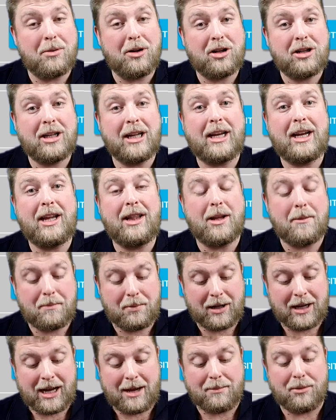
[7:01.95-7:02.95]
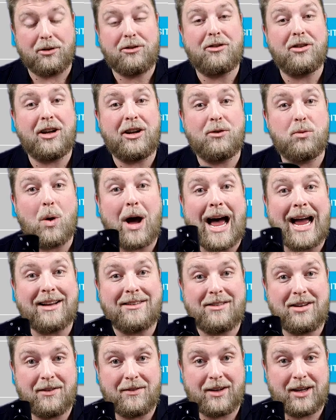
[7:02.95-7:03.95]
clicking the play button is what
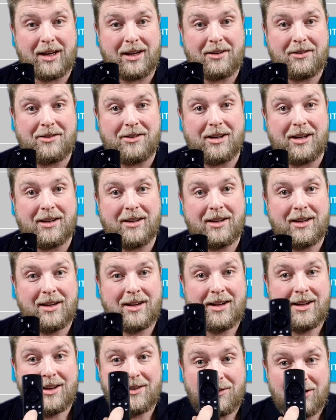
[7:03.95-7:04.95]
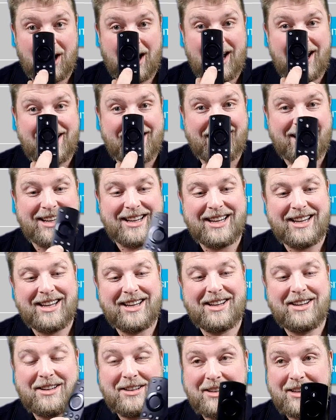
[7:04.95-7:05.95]
activates it. Right.
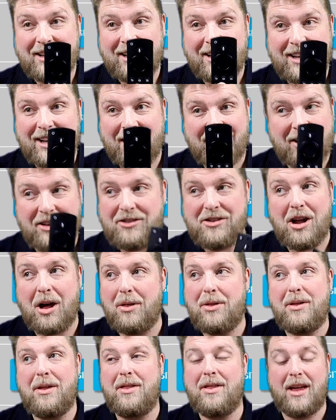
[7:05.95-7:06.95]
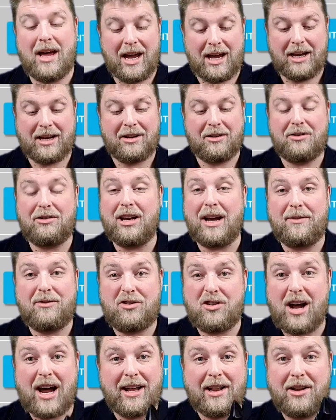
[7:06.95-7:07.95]
And there's nothing there. You can see I've
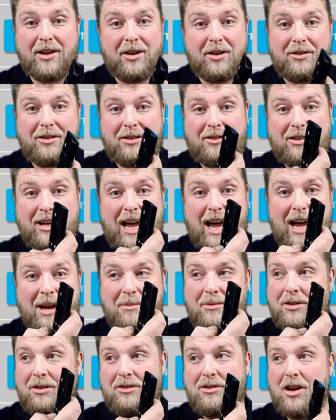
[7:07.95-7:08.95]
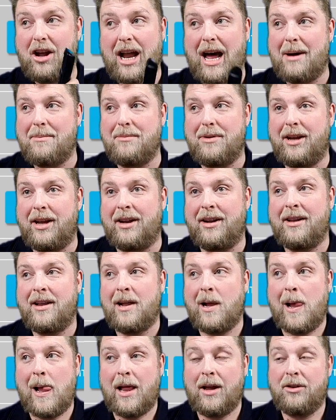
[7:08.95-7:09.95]
tried loads of times. It's not happening.
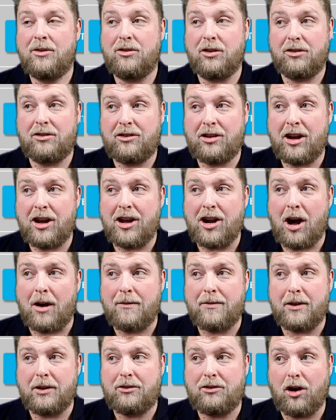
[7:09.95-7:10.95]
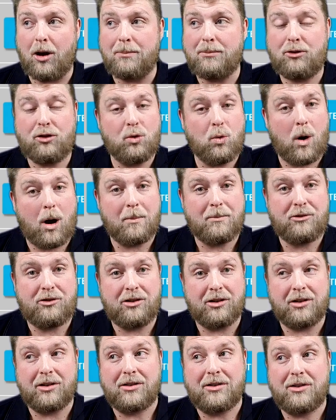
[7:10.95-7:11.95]
So turn off the top two
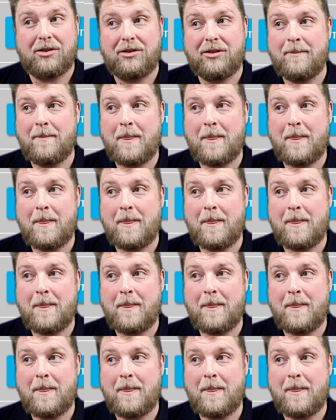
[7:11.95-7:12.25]
options.